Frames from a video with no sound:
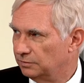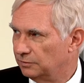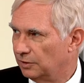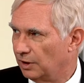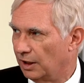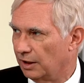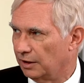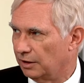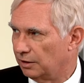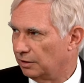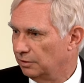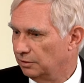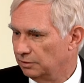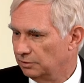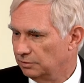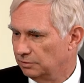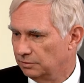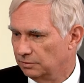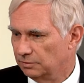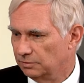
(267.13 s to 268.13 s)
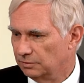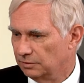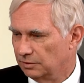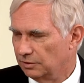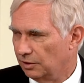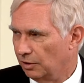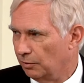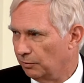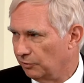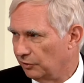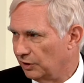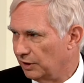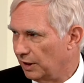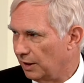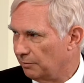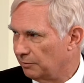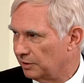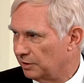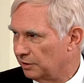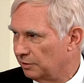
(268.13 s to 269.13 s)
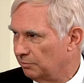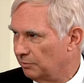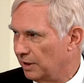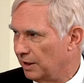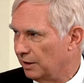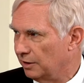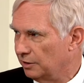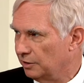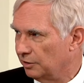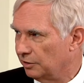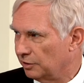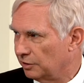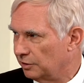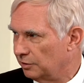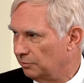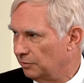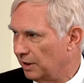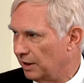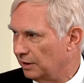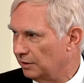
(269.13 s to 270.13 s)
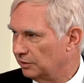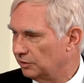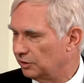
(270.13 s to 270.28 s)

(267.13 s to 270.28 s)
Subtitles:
like hopefully I'm a good man, you're a good man,